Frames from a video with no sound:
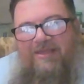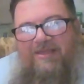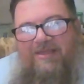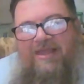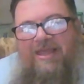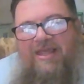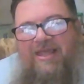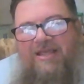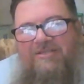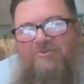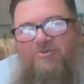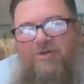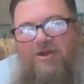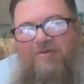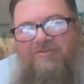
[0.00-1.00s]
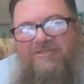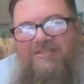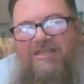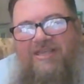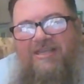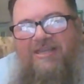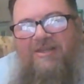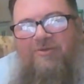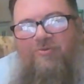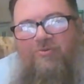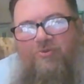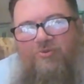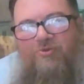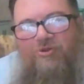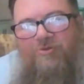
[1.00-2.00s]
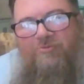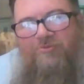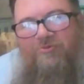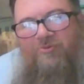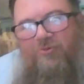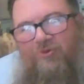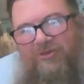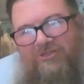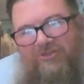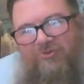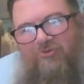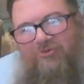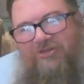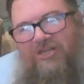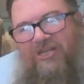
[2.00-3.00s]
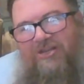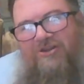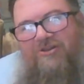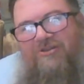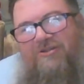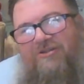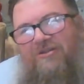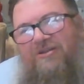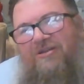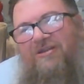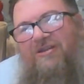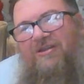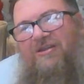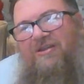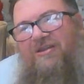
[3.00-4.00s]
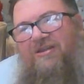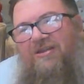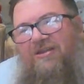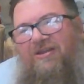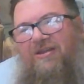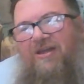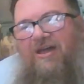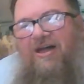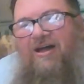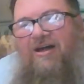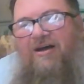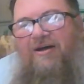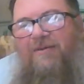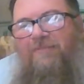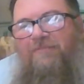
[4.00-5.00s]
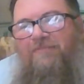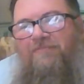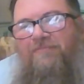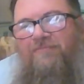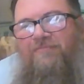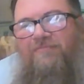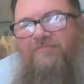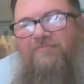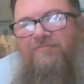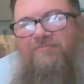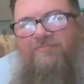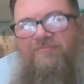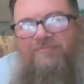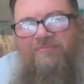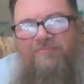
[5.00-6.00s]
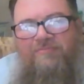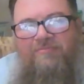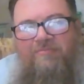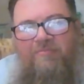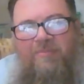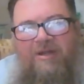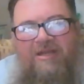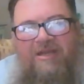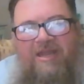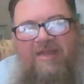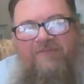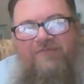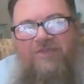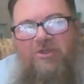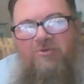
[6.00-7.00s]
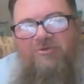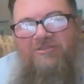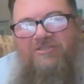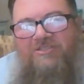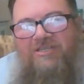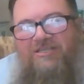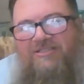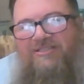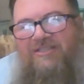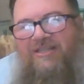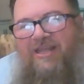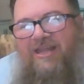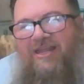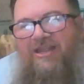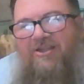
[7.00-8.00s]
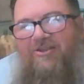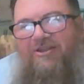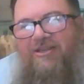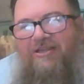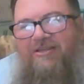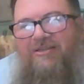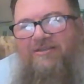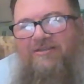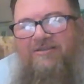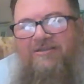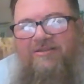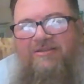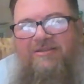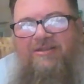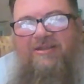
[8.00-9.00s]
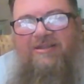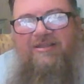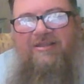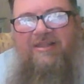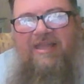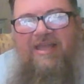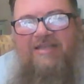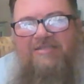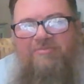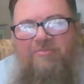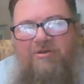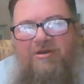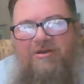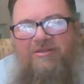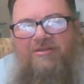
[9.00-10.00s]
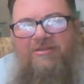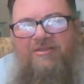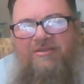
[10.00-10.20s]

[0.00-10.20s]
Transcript: Yeah, that's where I was thinking it was near. Um, my nephew was just in that area last month.